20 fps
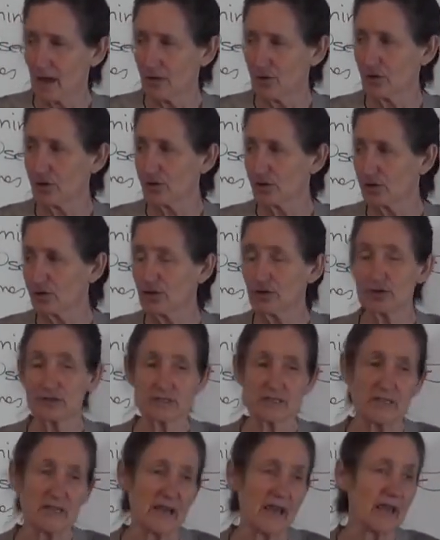You can
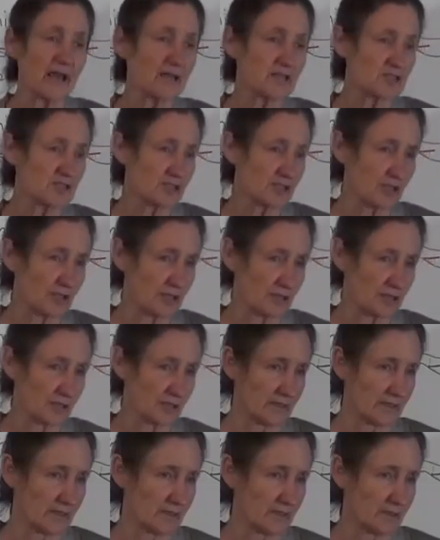use it
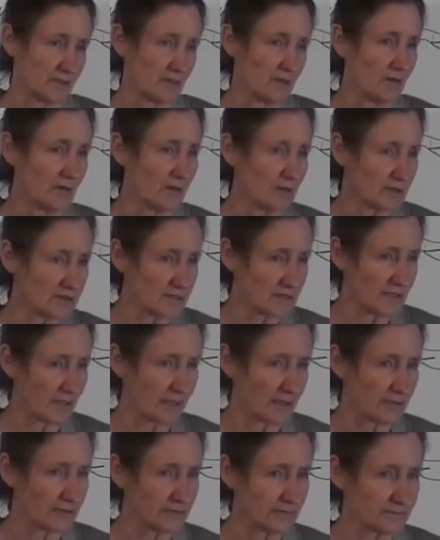externally
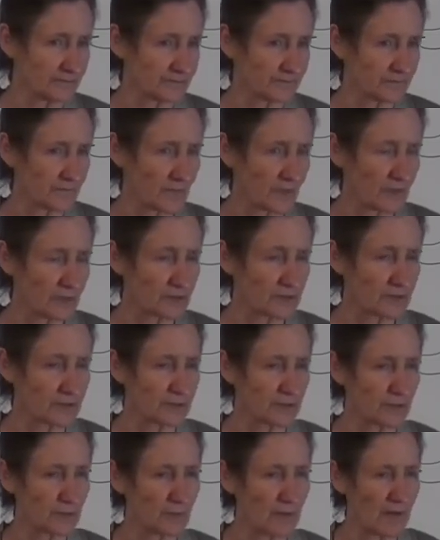also
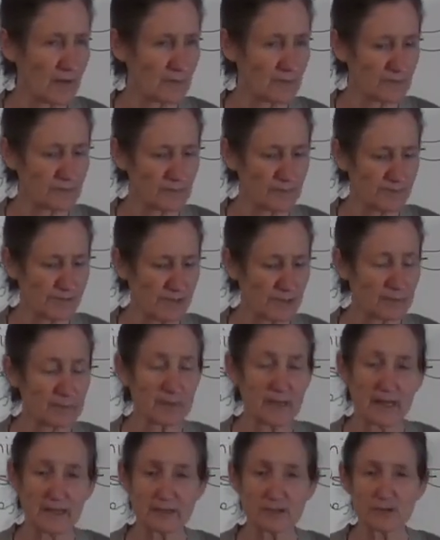to um, bring
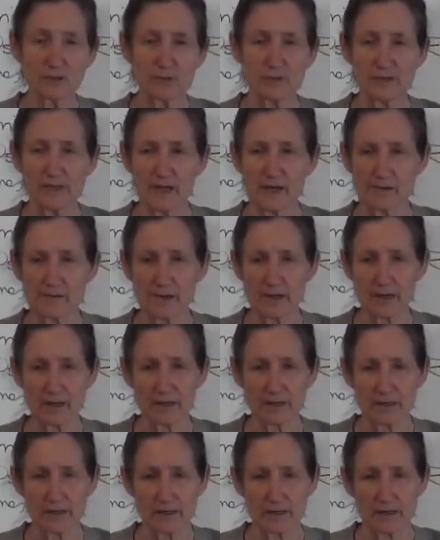blood to an
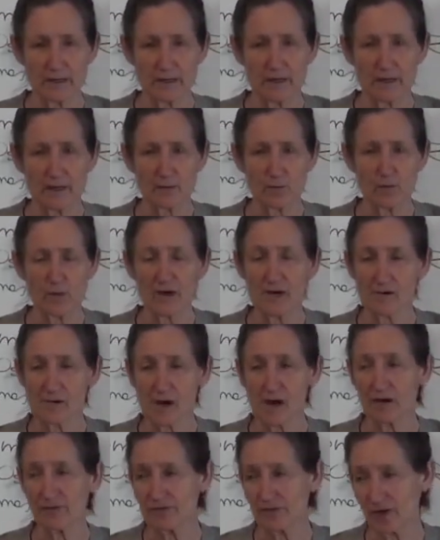area. And where
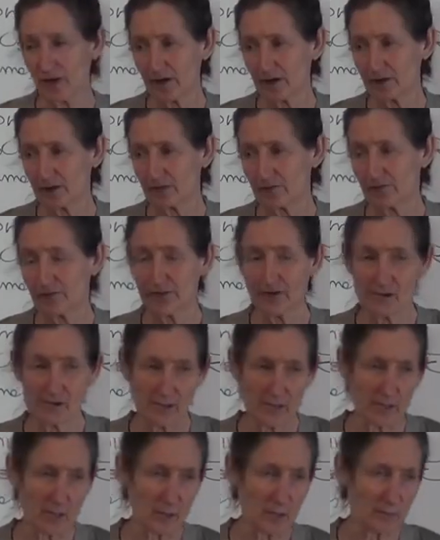I find it
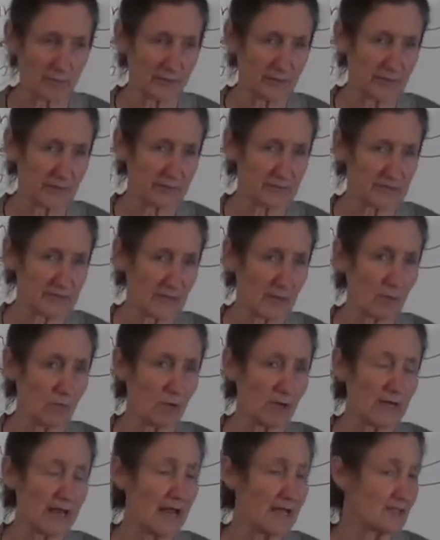very helpful if
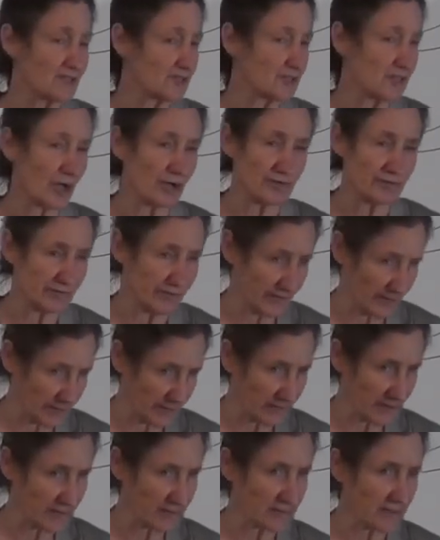someone has no
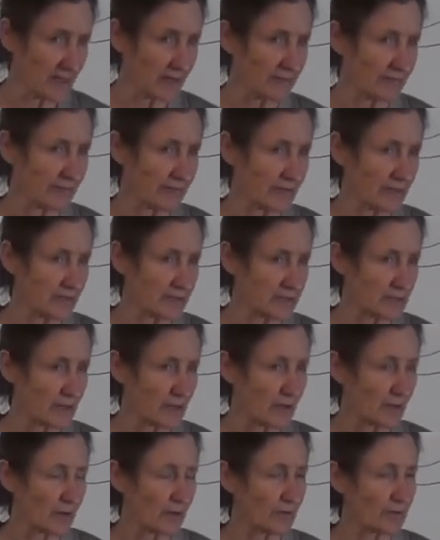feeling in their feet
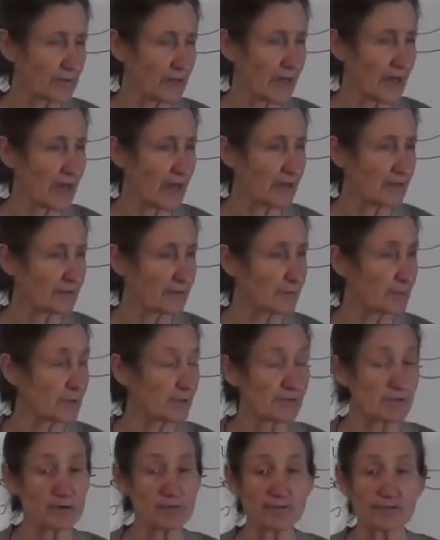or they have
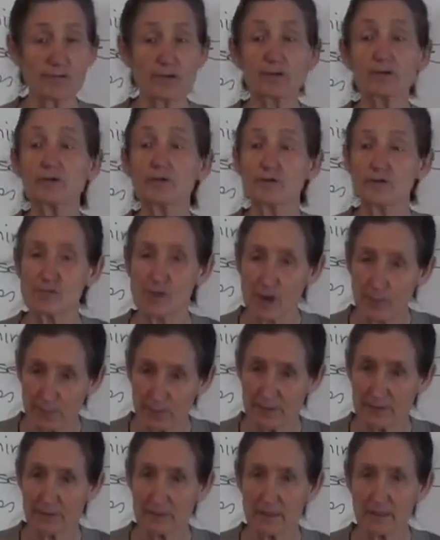peripheral
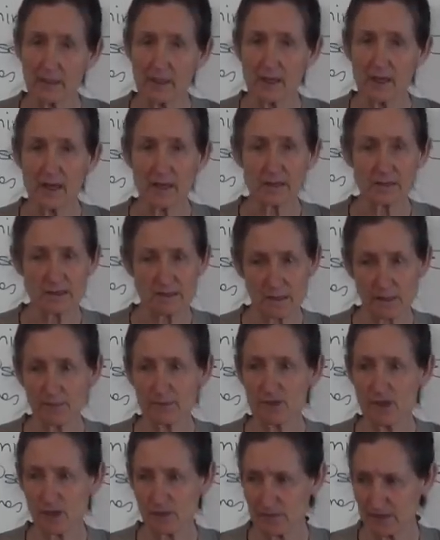neuropathy, and
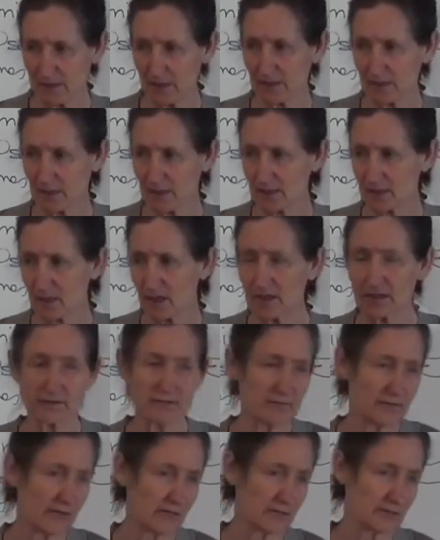sometimes that's a side
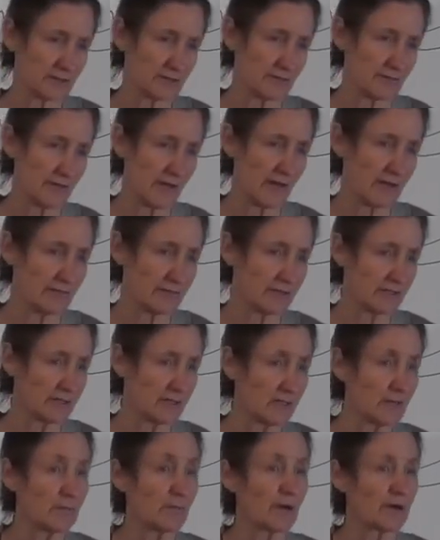effect of having
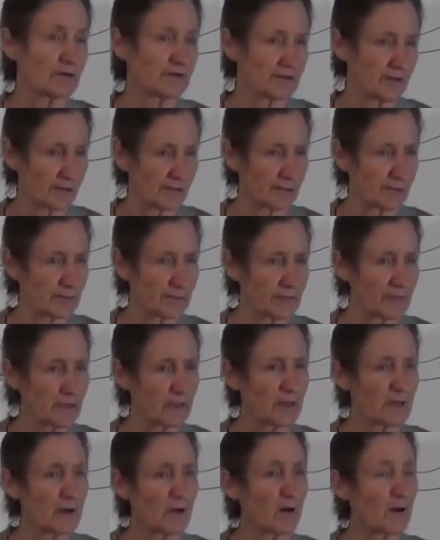chemotherapy,
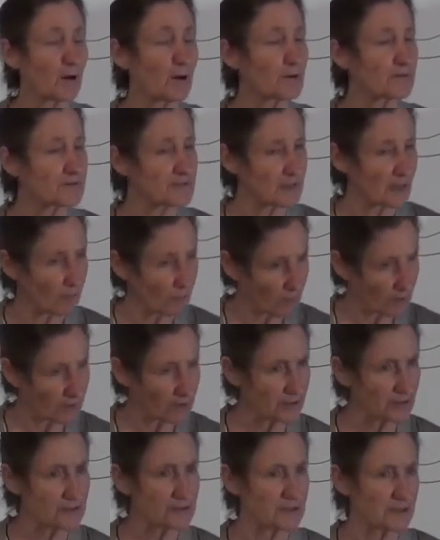or if someone
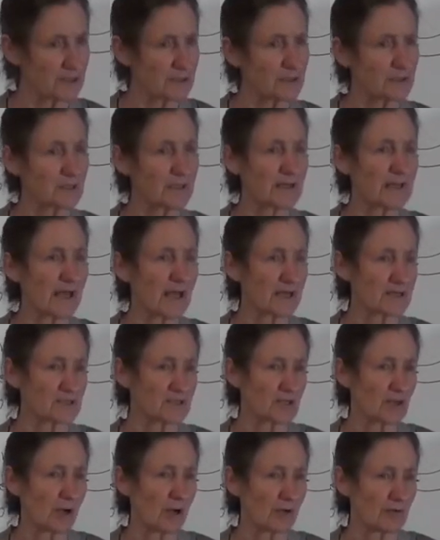continually
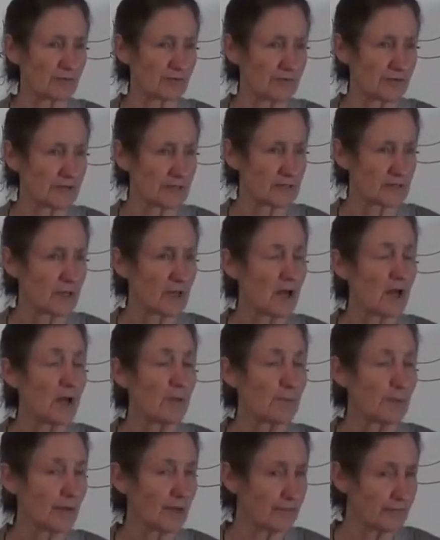has cold feet.
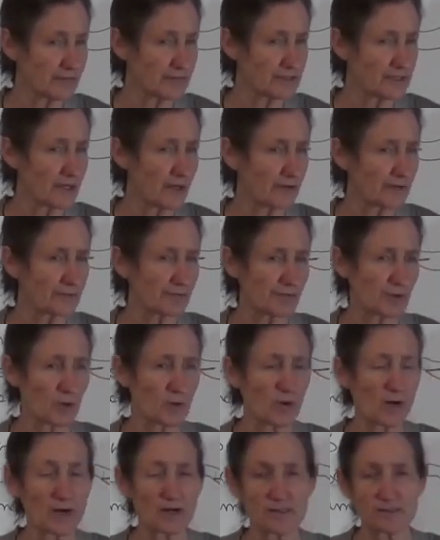Perfect health
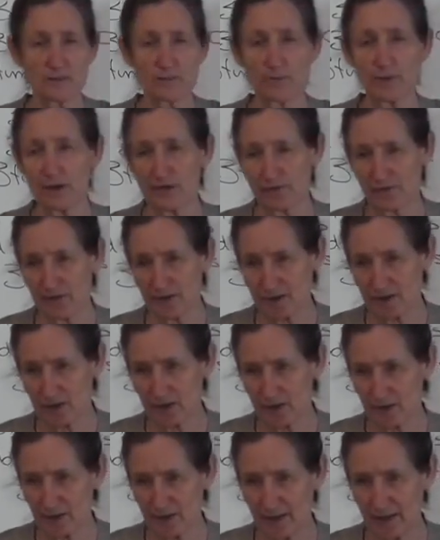requires perfect
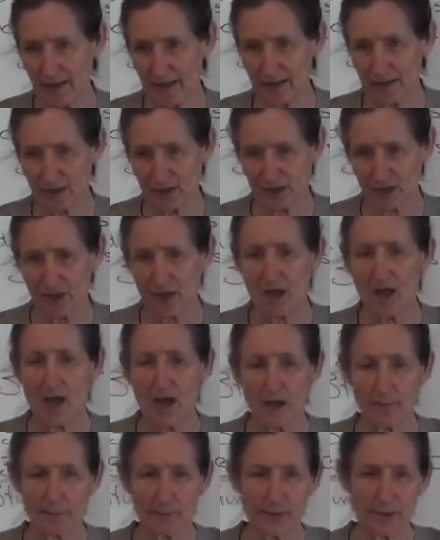circulation,
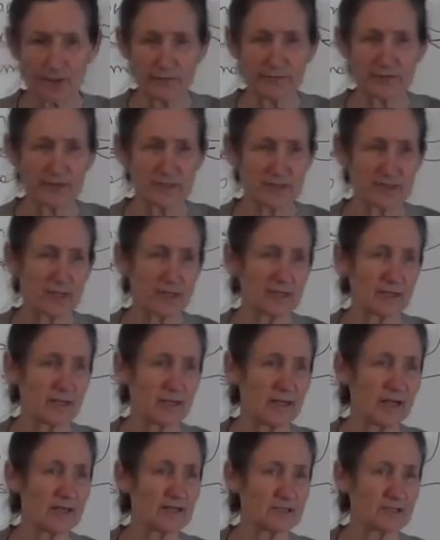and perfect
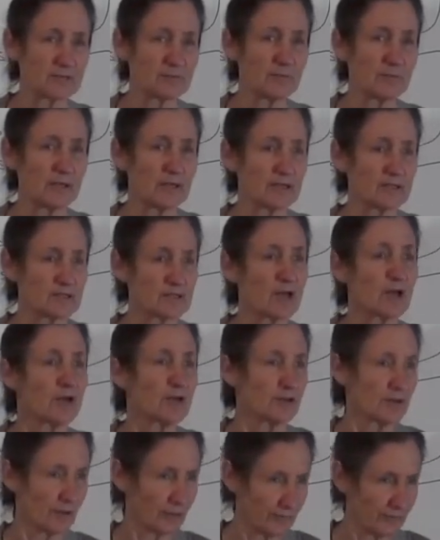circulation means
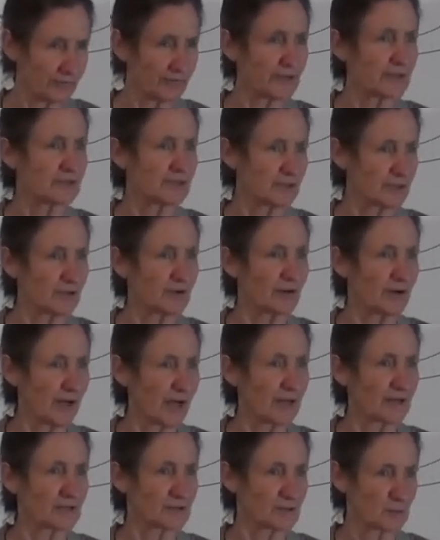your feet and your
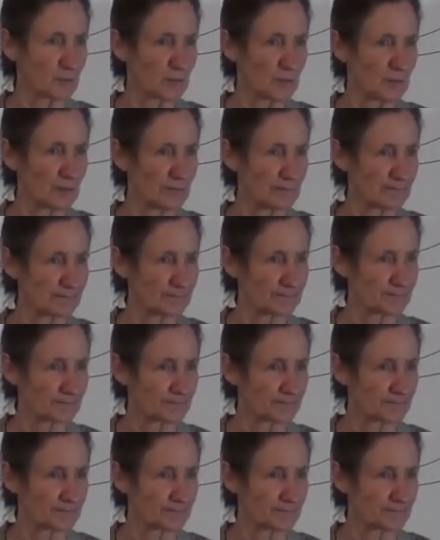hands are warm.